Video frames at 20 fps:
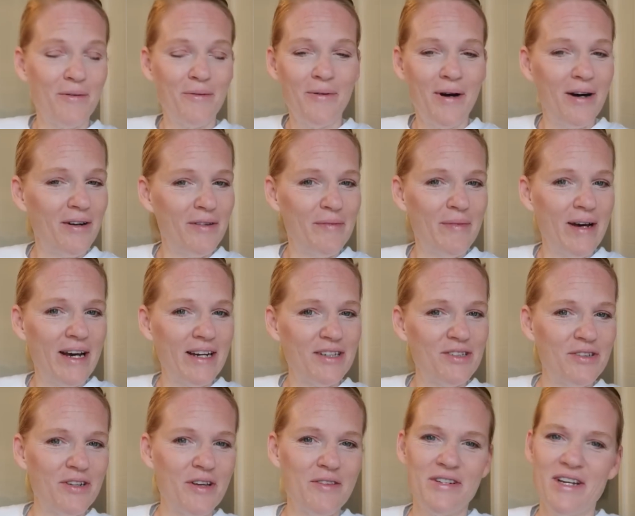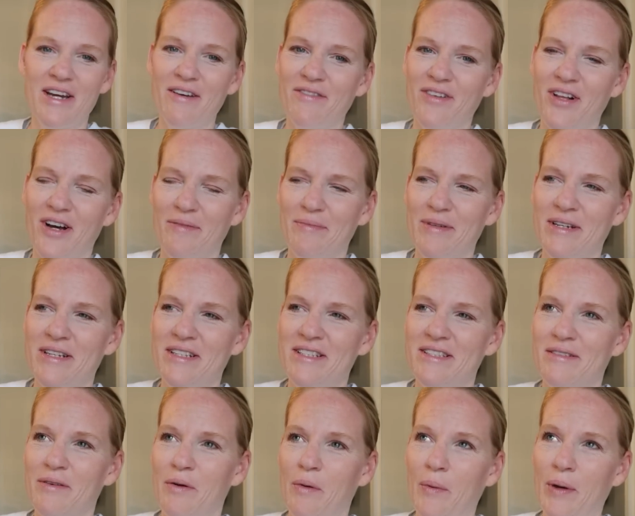welcome back to another day of
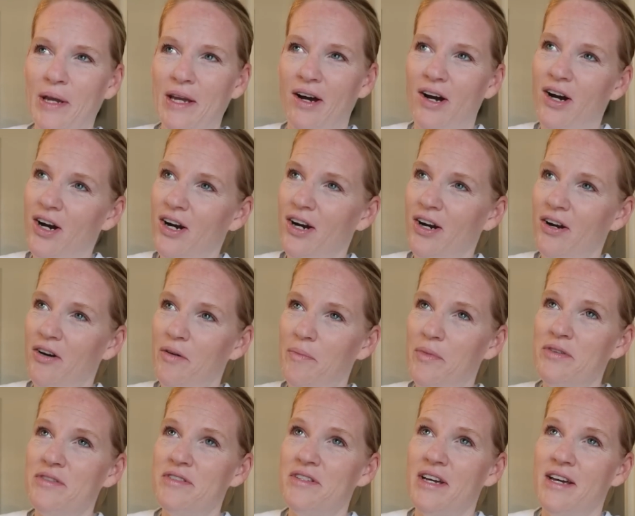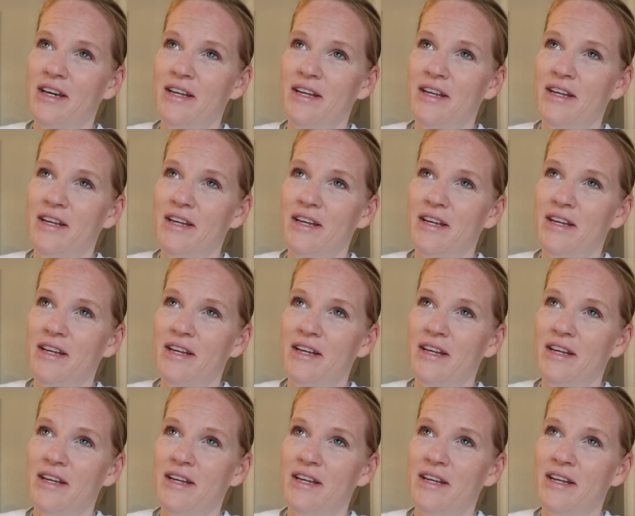Vlogmas. We are almost